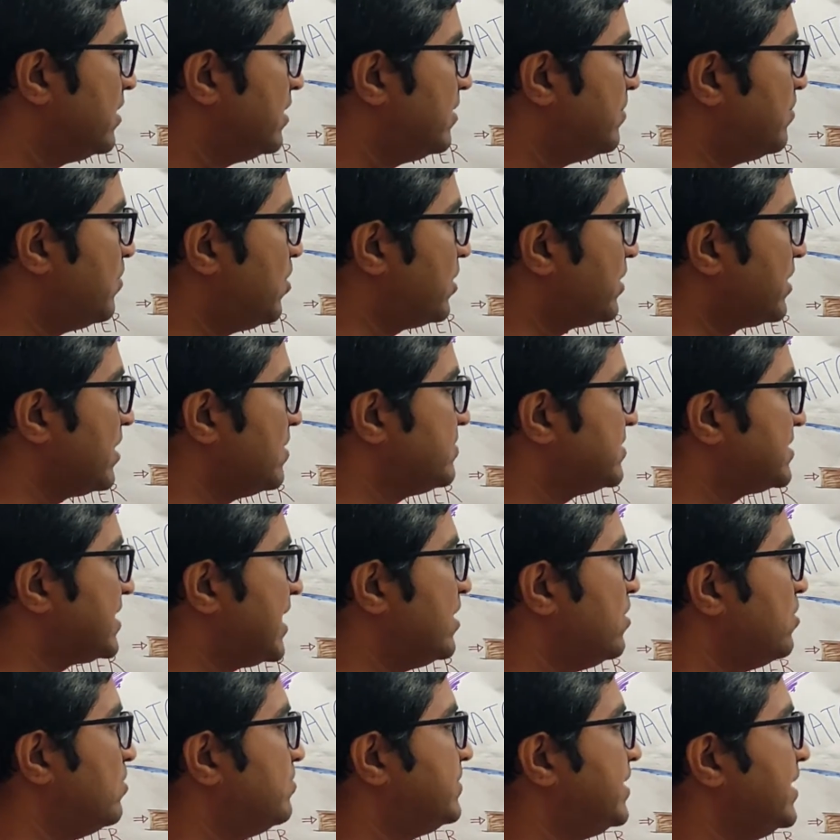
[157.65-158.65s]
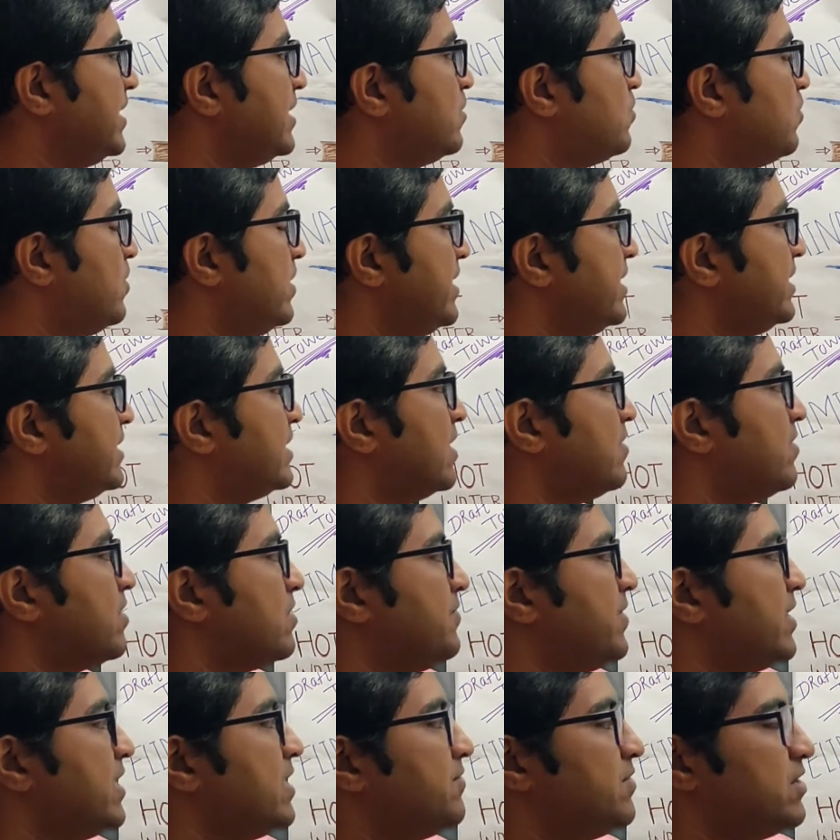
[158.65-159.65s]
bottom side of the cooling tower
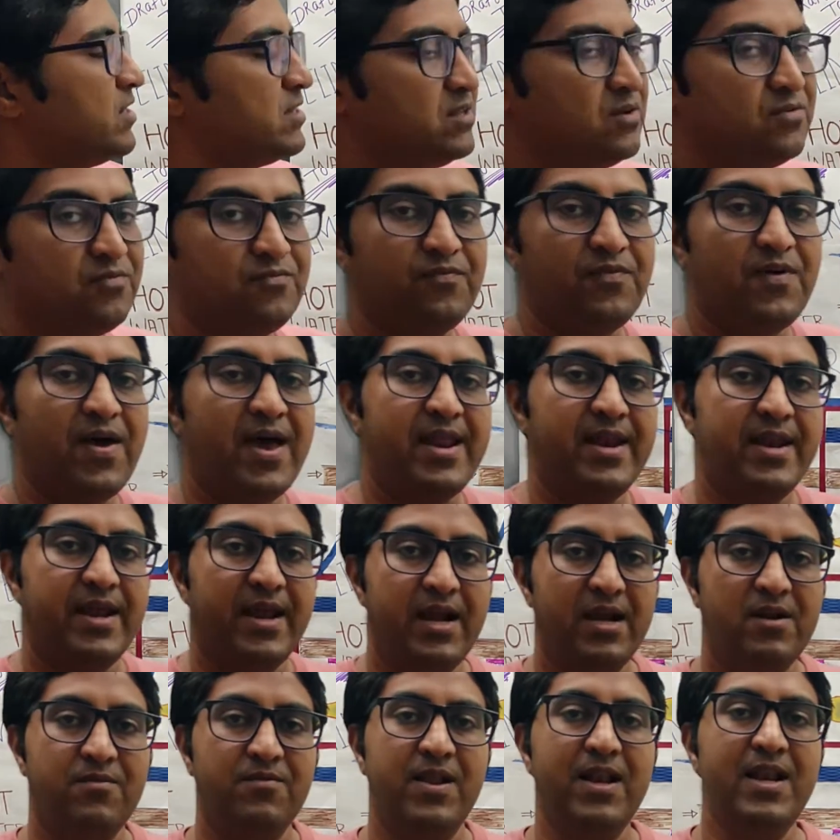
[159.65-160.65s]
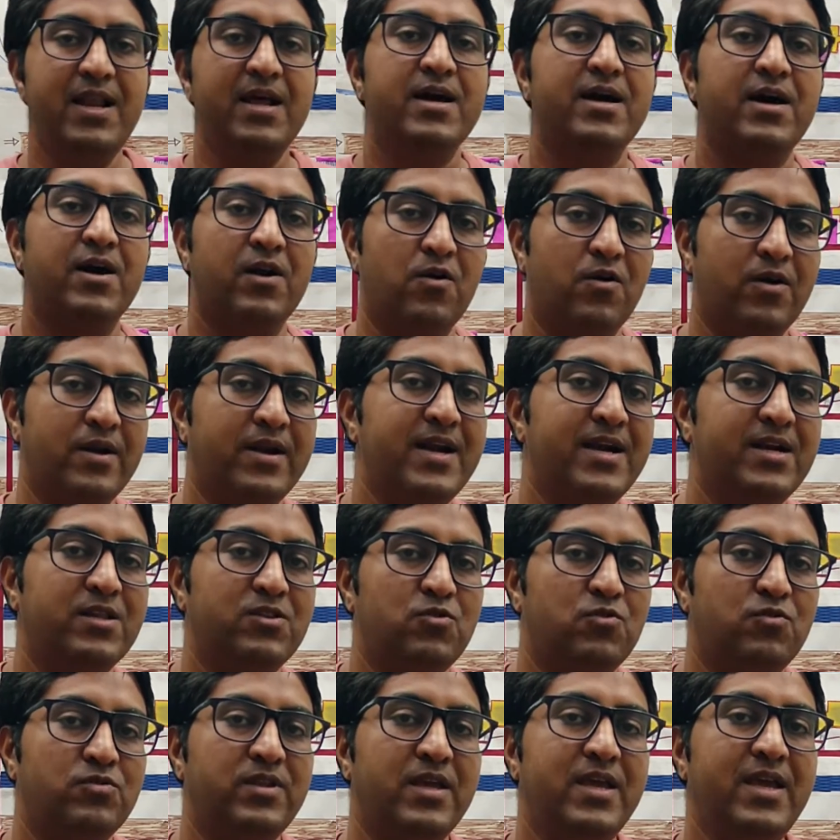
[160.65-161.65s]
whenever the fan, it will rotate
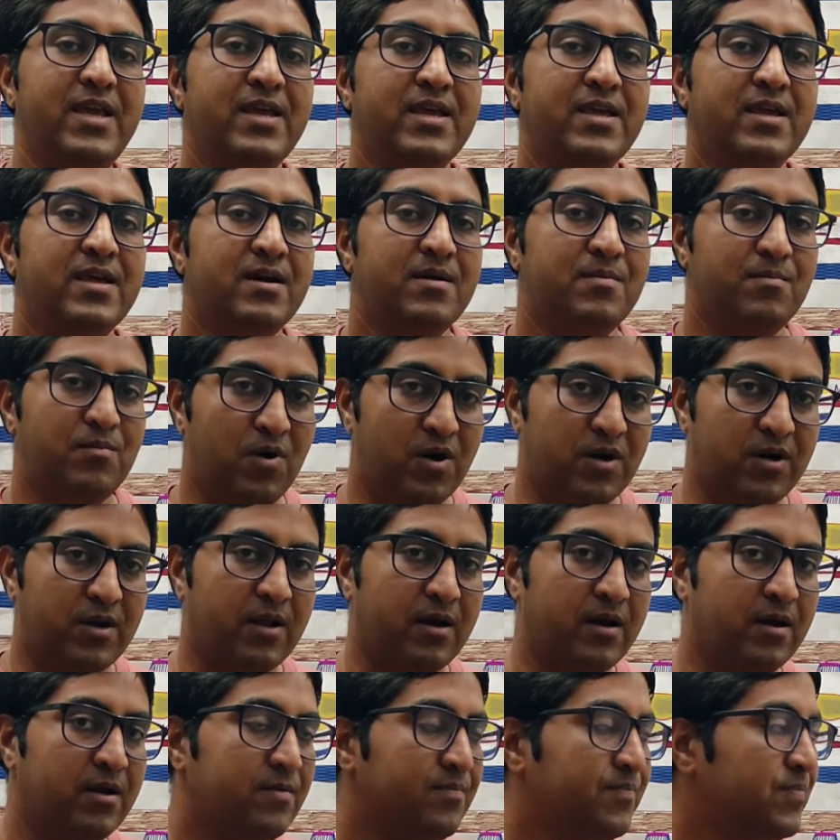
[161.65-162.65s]
through the motor.